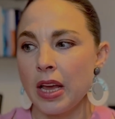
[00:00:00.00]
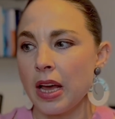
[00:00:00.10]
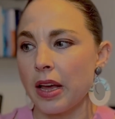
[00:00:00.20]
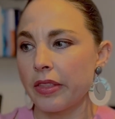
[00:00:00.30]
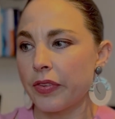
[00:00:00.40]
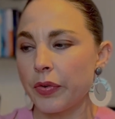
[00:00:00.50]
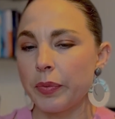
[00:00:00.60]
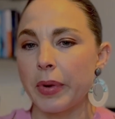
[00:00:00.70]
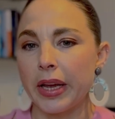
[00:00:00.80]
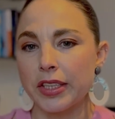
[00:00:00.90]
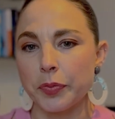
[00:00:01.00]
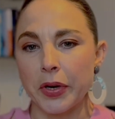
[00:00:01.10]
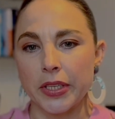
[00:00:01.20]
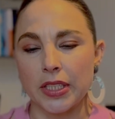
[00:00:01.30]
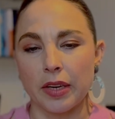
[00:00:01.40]
and through my
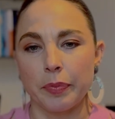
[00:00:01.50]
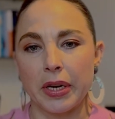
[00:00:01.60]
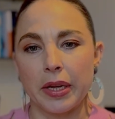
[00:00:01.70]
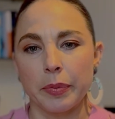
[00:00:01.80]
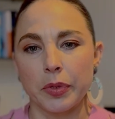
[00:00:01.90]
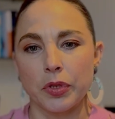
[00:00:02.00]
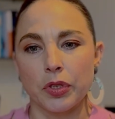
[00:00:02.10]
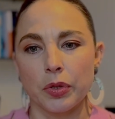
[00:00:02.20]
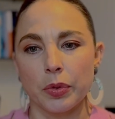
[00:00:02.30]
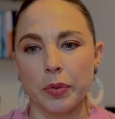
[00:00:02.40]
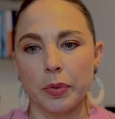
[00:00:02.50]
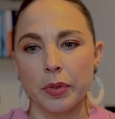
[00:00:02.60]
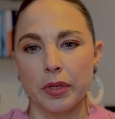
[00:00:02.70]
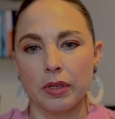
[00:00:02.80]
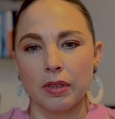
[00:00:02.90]
experience I've been able
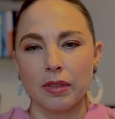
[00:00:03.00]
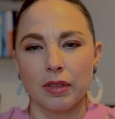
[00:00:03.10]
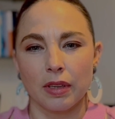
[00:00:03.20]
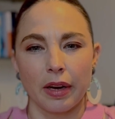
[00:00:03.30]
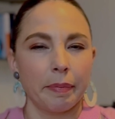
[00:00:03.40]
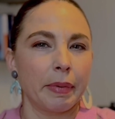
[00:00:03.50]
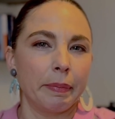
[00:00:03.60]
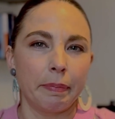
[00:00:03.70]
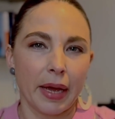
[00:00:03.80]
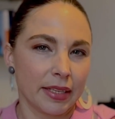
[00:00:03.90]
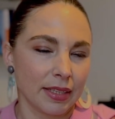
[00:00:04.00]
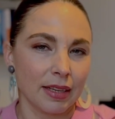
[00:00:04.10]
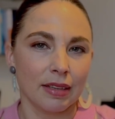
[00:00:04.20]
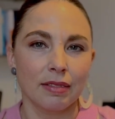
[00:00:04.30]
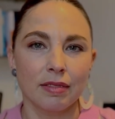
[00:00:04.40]
to kind of be
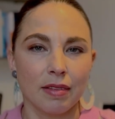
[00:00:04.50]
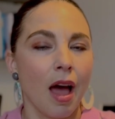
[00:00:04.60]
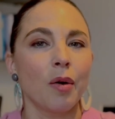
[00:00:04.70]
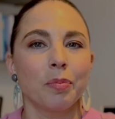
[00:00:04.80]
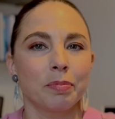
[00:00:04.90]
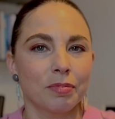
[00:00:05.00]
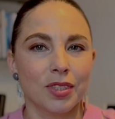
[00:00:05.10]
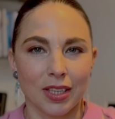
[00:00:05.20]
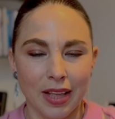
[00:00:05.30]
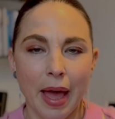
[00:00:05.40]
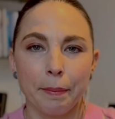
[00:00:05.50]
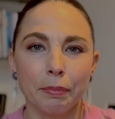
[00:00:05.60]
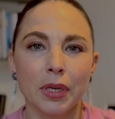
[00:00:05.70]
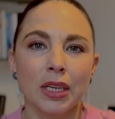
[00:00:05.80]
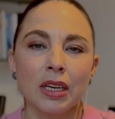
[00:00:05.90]
better help to
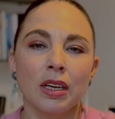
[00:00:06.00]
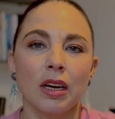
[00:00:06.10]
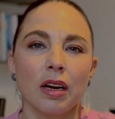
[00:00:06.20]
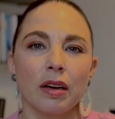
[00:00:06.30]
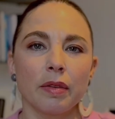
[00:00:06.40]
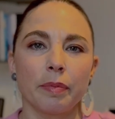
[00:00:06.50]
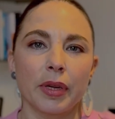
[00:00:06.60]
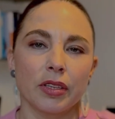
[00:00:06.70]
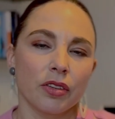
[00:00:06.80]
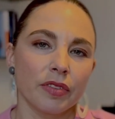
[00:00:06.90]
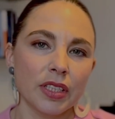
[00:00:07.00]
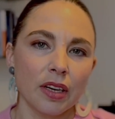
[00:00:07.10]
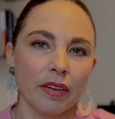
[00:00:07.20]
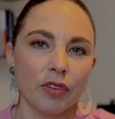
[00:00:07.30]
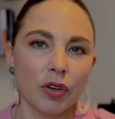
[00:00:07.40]
them, because obviously
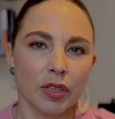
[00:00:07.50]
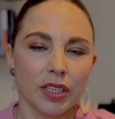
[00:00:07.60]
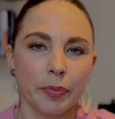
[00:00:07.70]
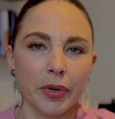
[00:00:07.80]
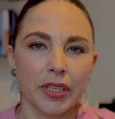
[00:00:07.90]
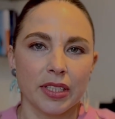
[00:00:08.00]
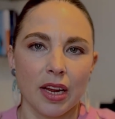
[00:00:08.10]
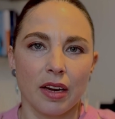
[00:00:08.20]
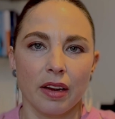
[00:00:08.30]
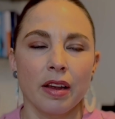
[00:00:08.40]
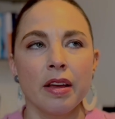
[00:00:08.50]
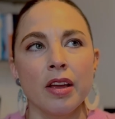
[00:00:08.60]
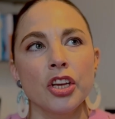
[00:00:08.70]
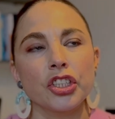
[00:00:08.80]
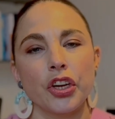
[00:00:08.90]
I've got a deeper understanding.
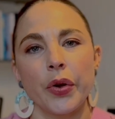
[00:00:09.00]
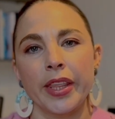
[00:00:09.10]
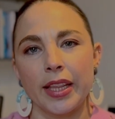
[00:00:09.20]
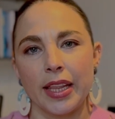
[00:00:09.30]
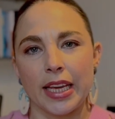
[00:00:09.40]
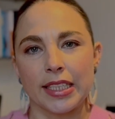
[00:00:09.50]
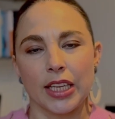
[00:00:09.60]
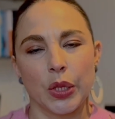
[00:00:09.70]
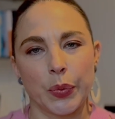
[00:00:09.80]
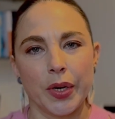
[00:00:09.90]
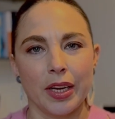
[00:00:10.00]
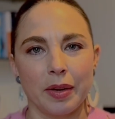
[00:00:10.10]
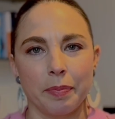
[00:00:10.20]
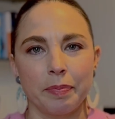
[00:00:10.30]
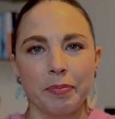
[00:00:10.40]
So I think that that's the
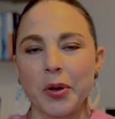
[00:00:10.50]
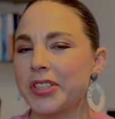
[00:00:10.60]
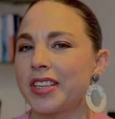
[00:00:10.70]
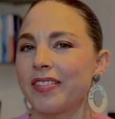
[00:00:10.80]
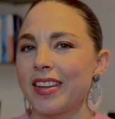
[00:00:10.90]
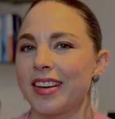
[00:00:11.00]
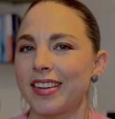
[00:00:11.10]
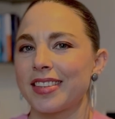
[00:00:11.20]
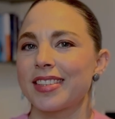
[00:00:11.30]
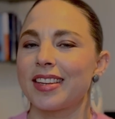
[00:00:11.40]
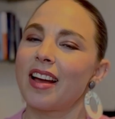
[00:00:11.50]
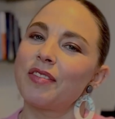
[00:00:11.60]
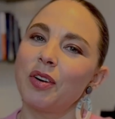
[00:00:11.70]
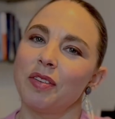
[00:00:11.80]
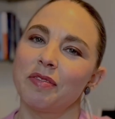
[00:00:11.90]
3 positive things that I've
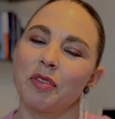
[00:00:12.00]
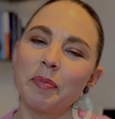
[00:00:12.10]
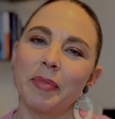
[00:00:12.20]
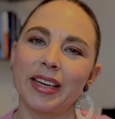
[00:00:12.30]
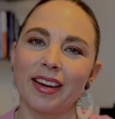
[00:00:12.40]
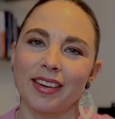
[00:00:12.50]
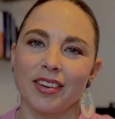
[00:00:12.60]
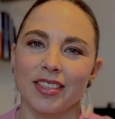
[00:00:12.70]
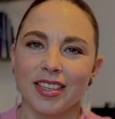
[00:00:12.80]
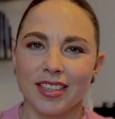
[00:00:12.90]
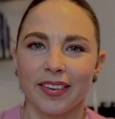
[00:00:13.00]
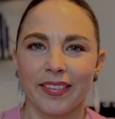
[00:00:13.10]
got from my diagnosis.